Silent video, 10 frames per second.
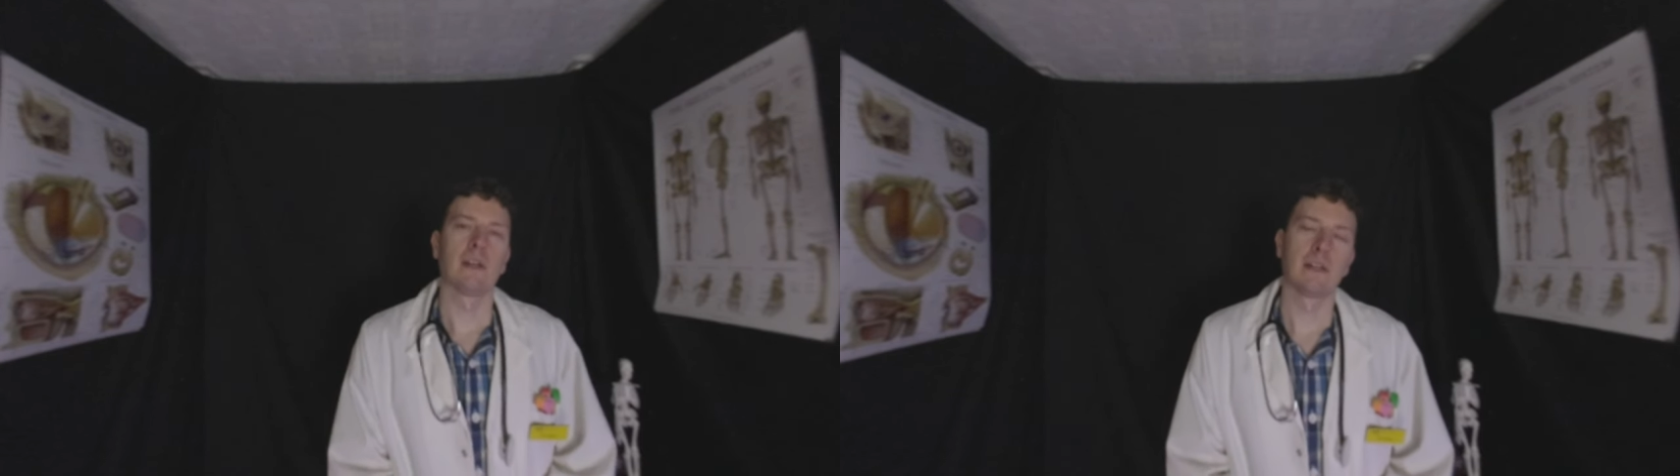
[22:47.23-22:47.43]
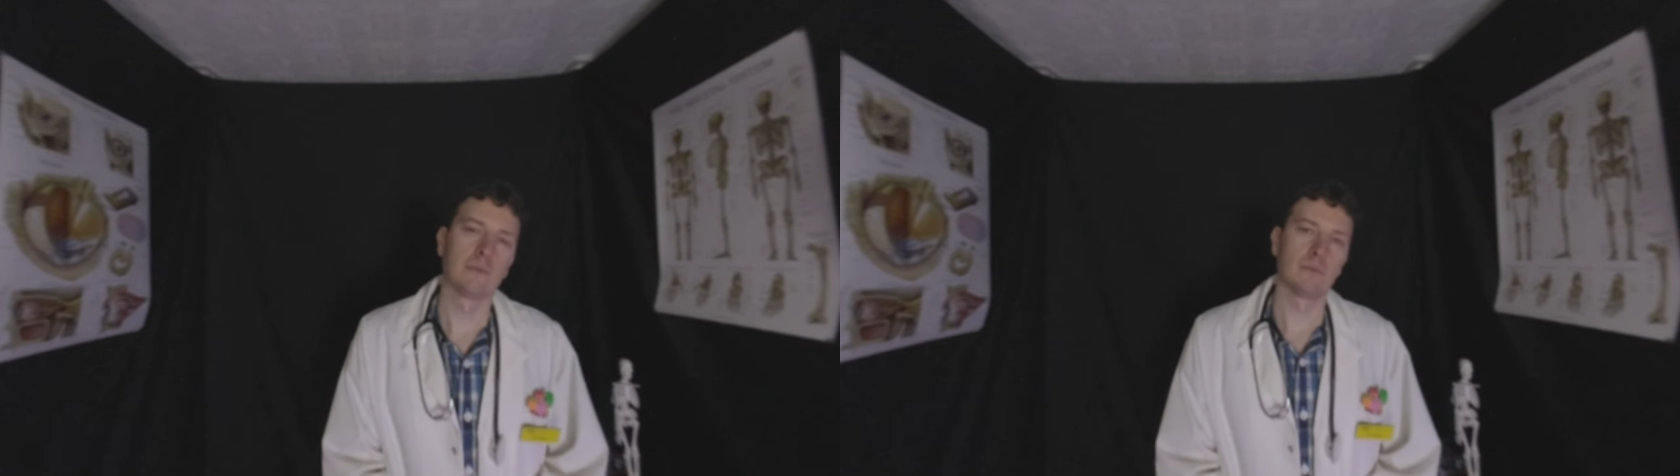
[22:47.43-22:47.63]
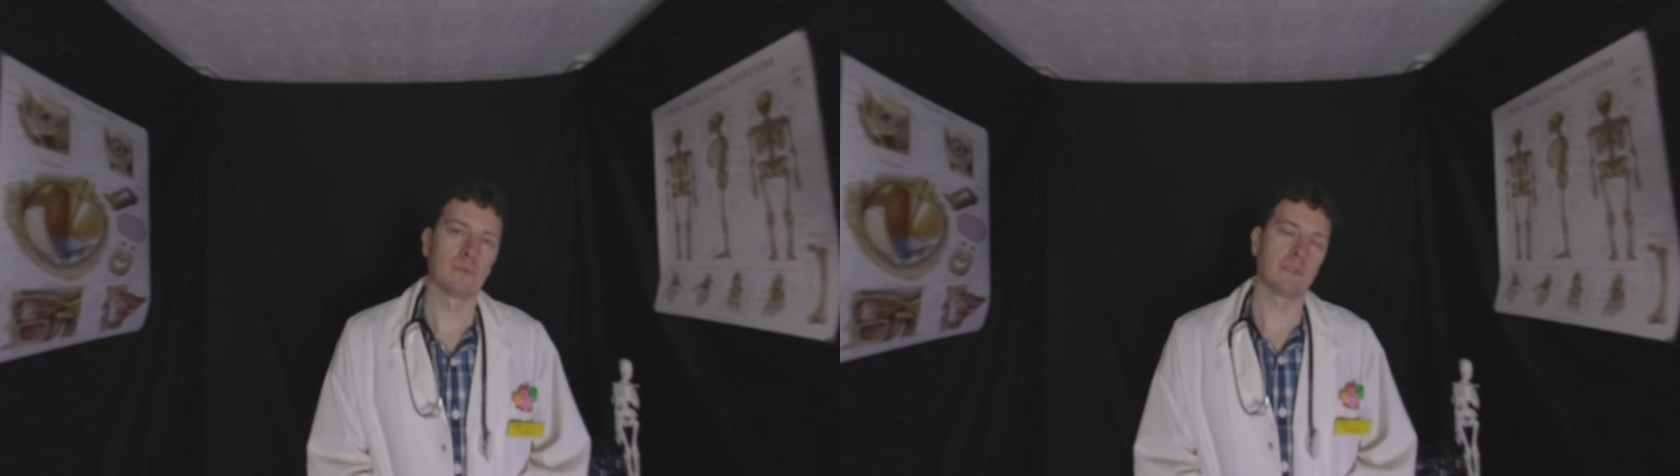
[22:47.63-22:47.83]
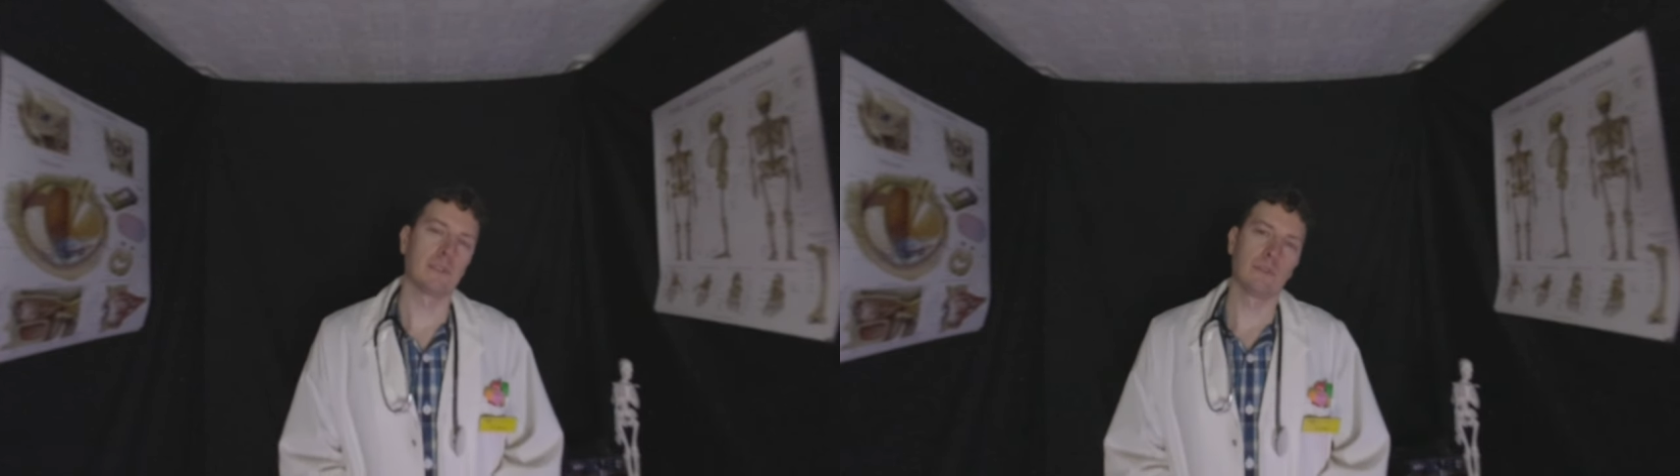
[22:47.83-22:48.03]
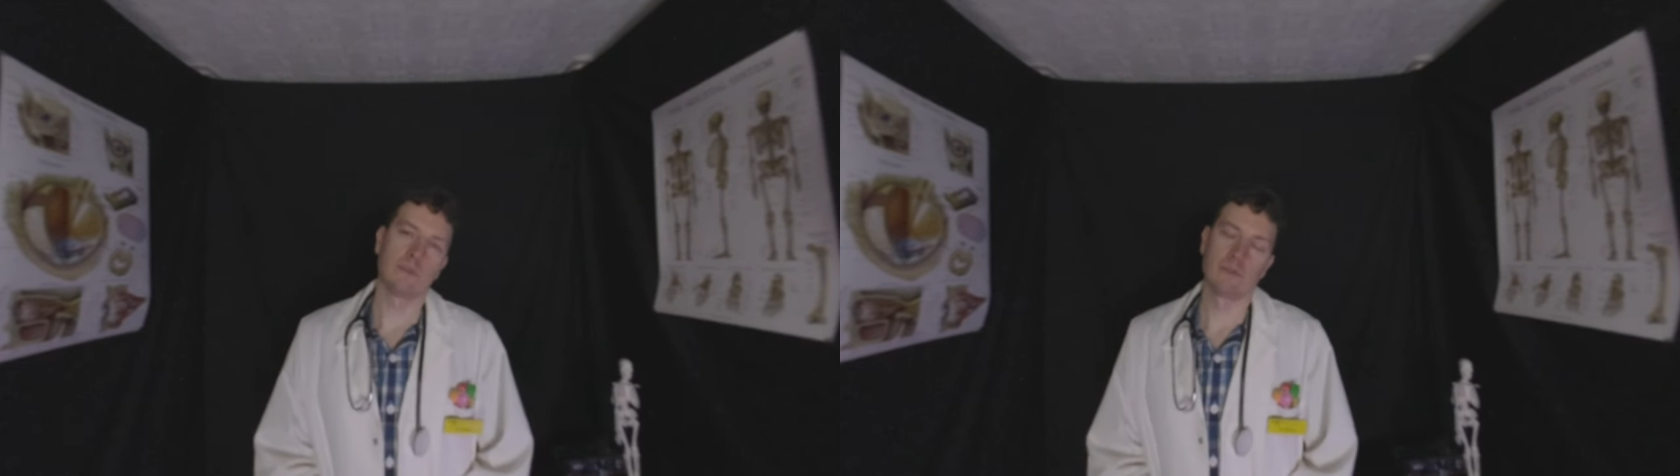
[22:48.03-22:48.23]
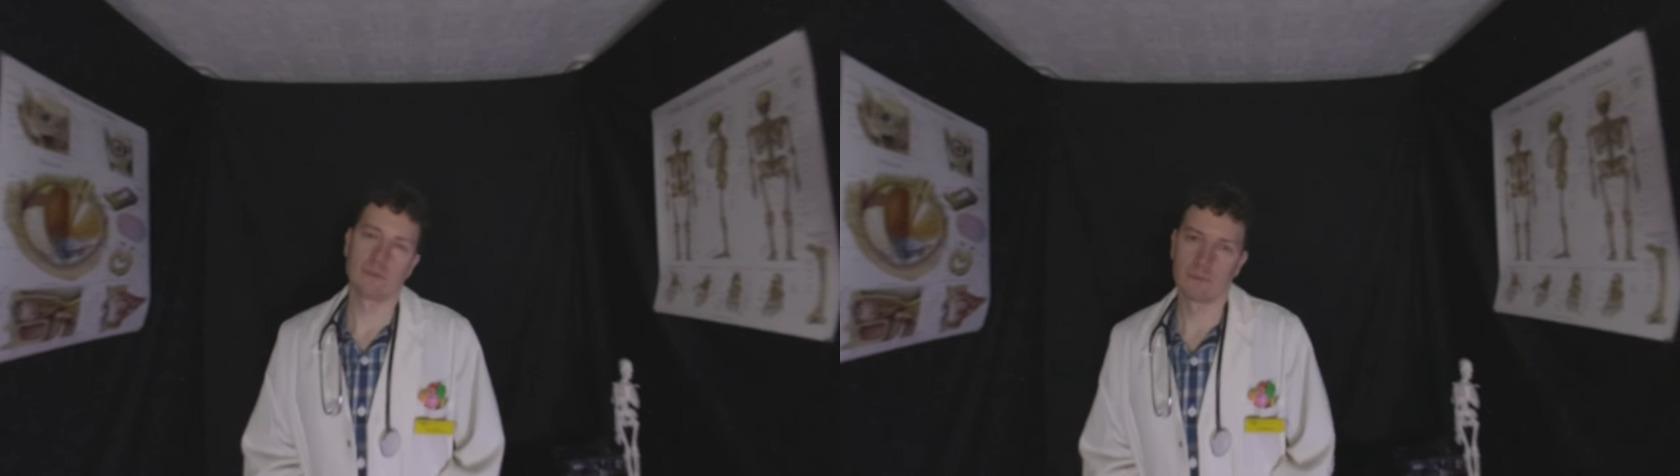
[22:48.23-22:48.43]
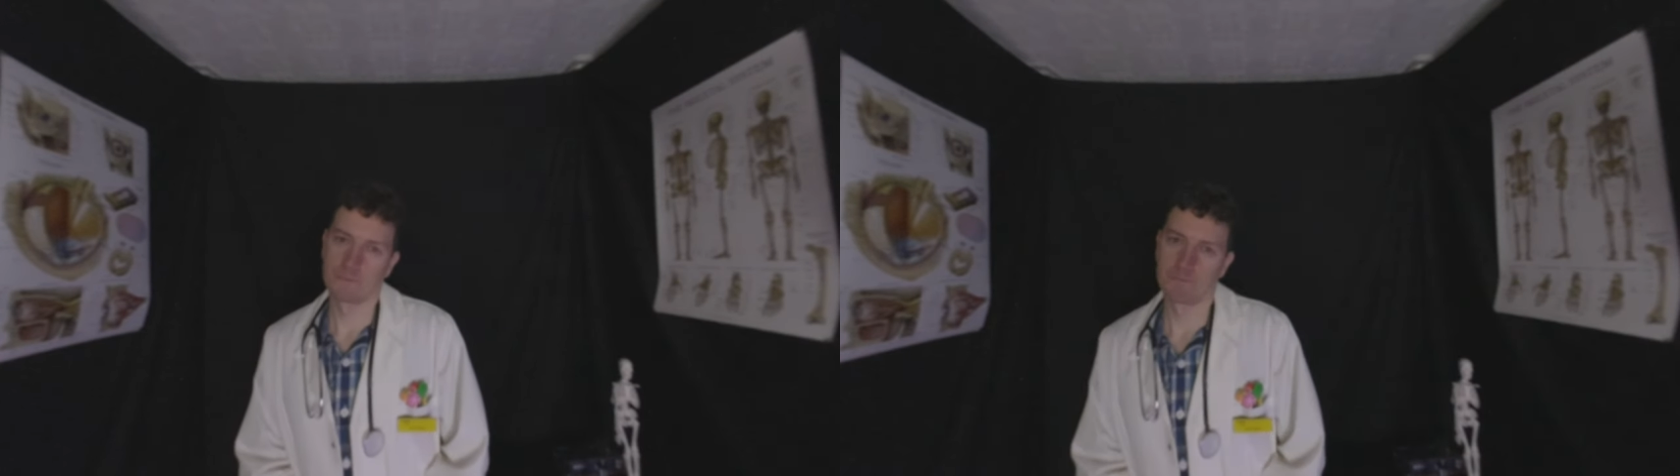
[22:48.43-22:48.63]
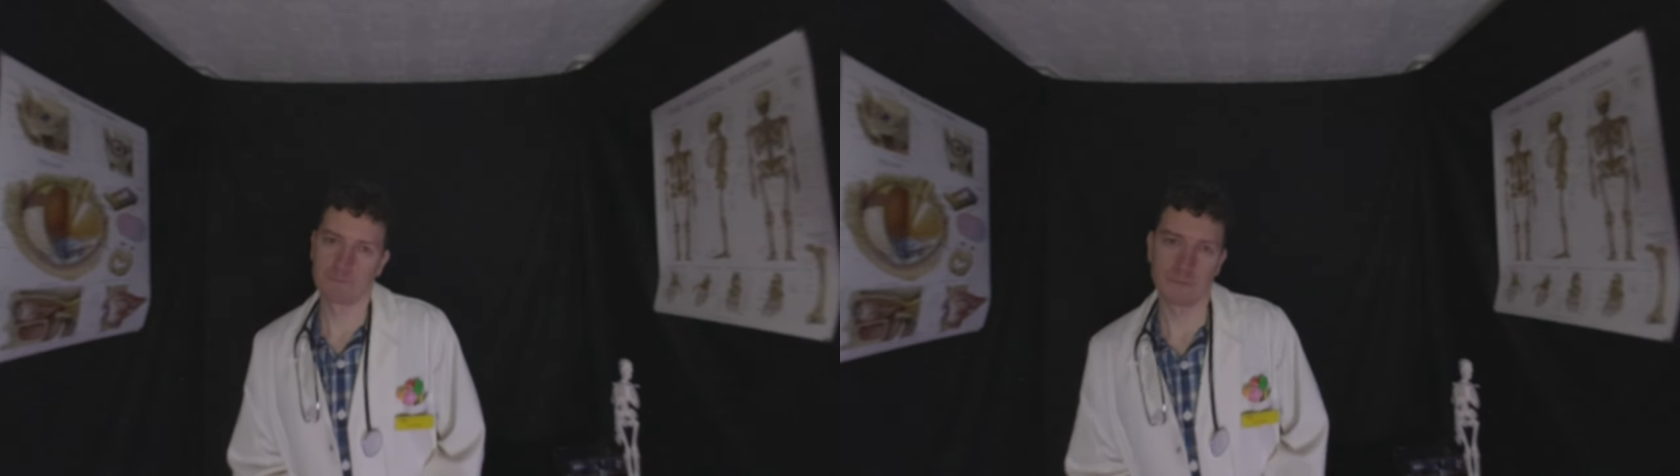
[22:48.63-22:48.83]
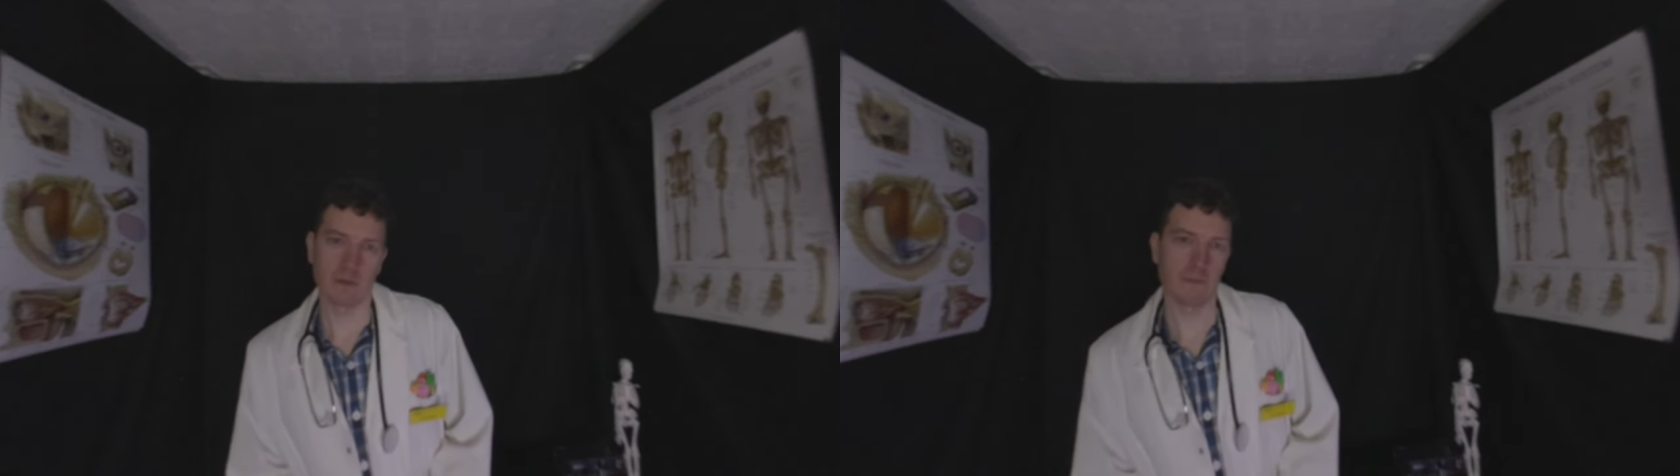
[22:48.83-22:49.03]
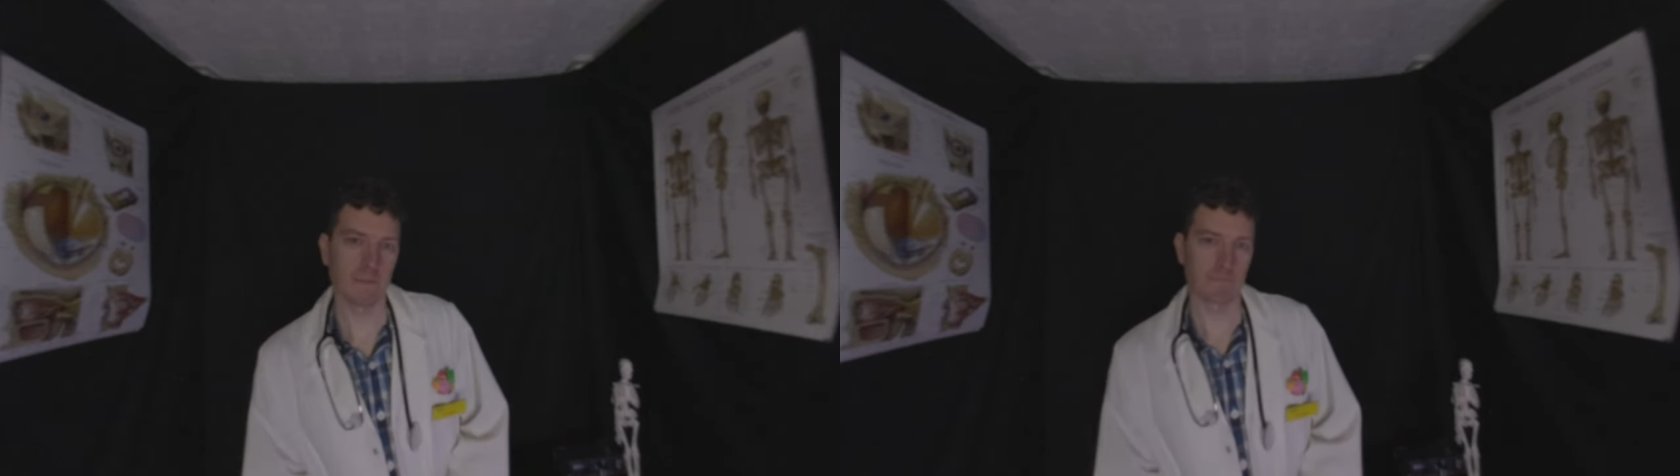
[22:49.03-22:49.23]
And we'll see you soon.
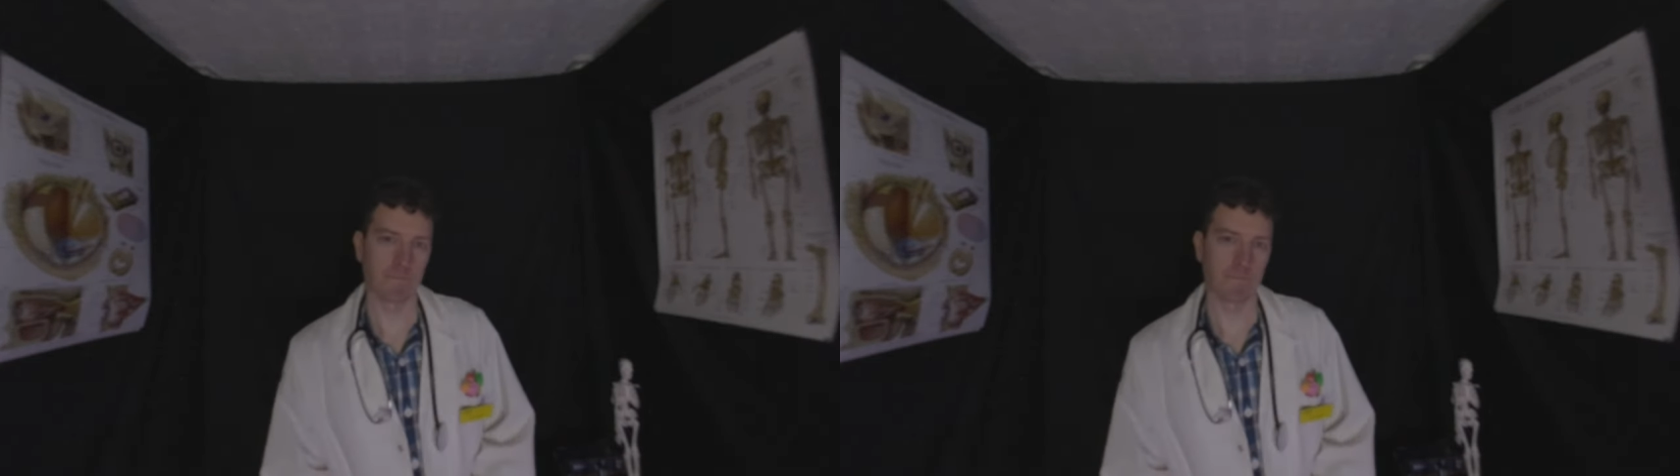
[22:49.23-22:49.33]
Alright?